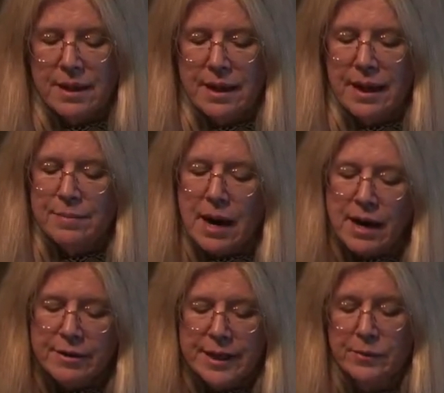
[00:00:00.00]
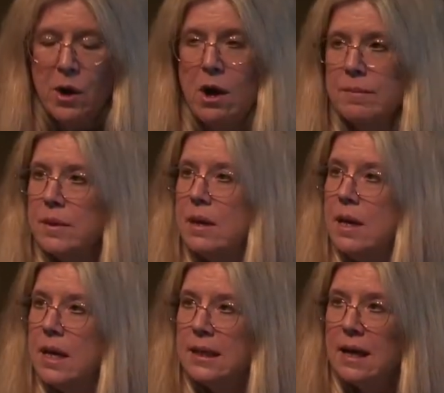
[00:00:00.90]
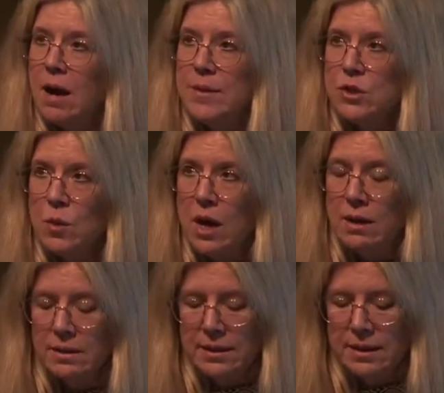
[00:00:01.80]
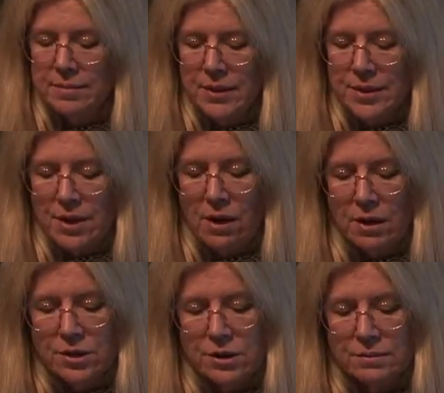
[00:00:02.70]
admiring Ram, come and dwell in Mira's heart.